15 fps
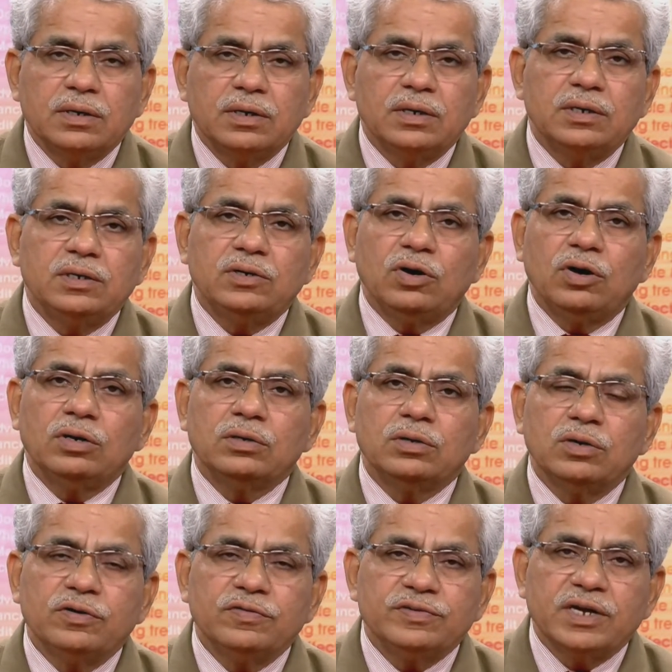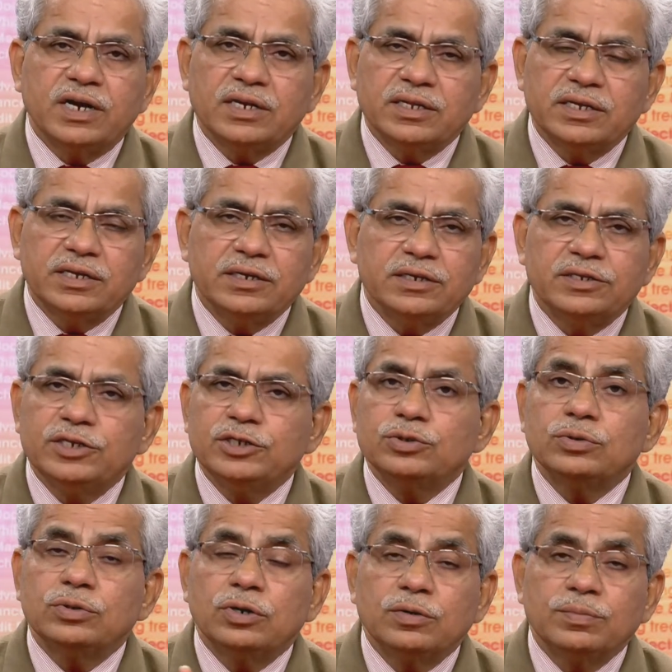torn gloves are there, they should
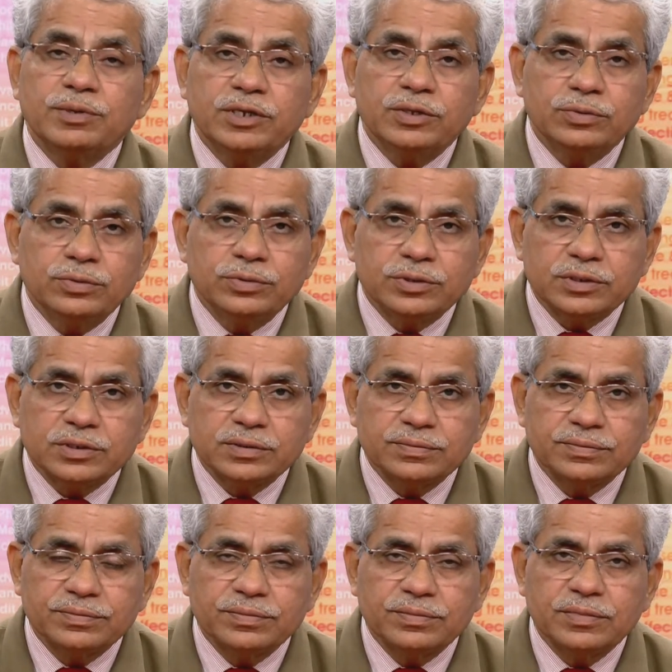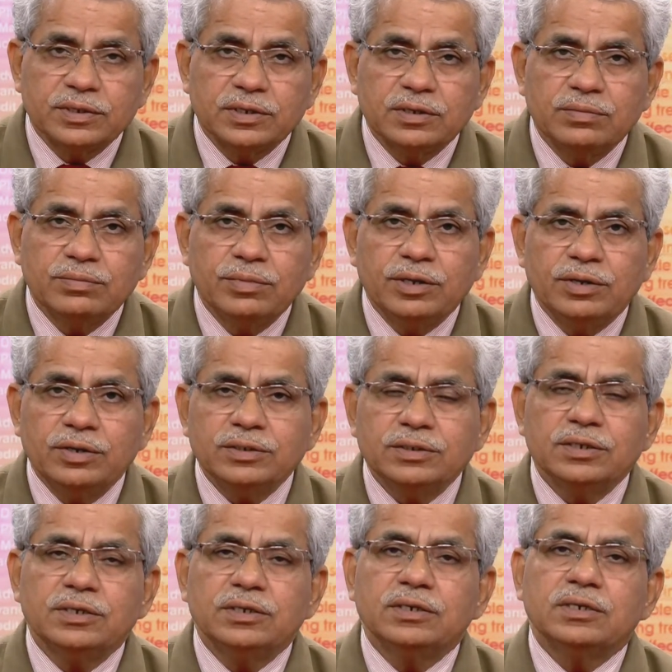not be used, because
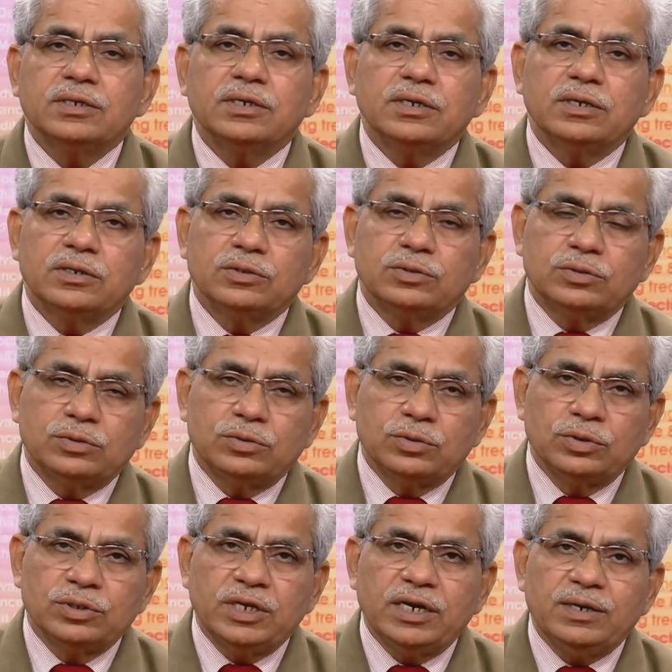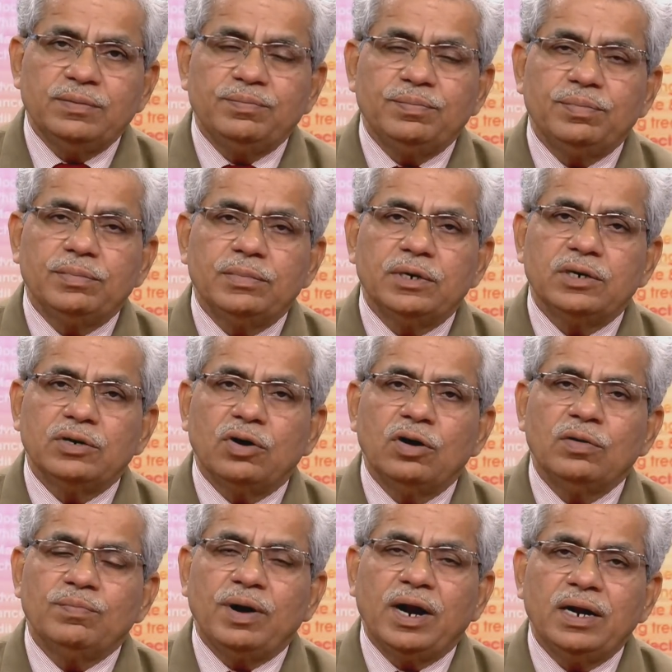through that torn
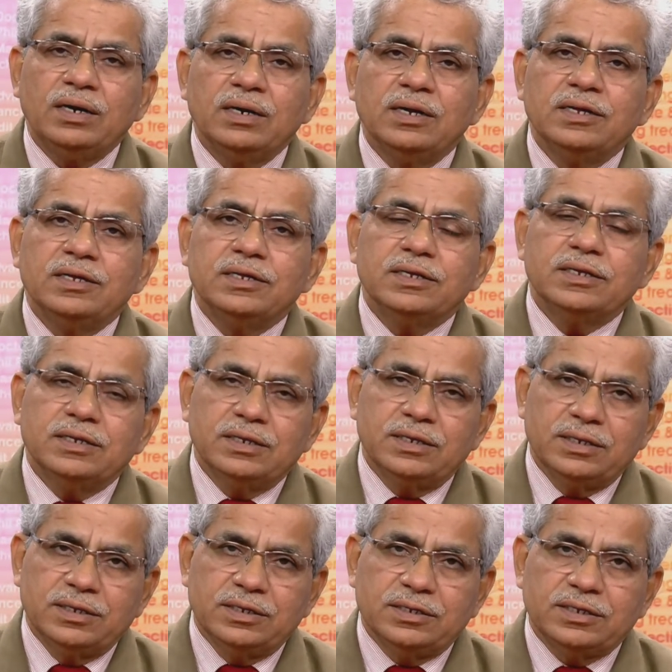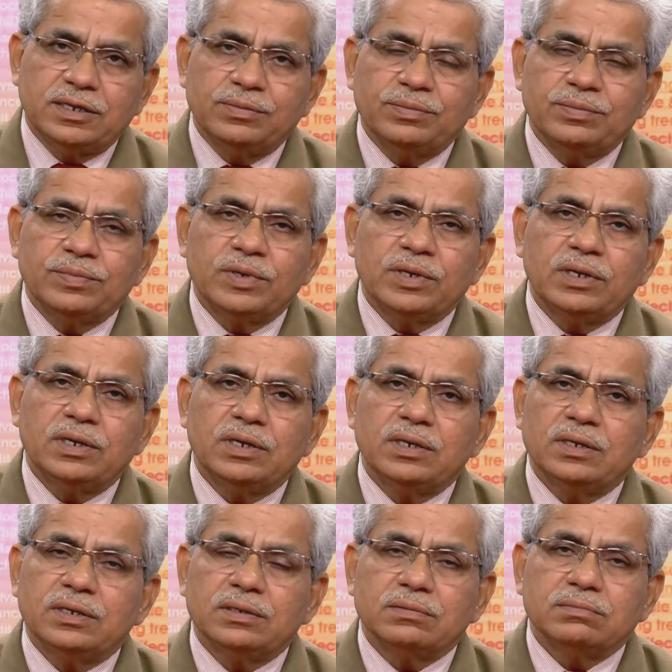part
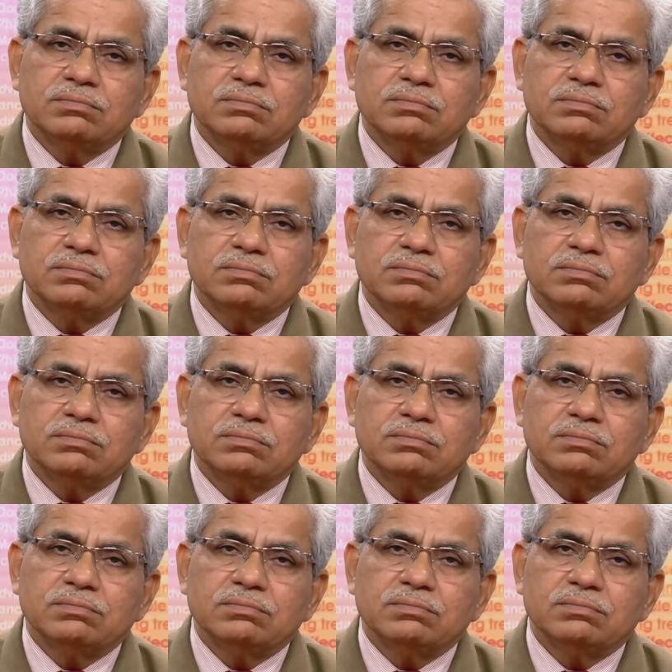some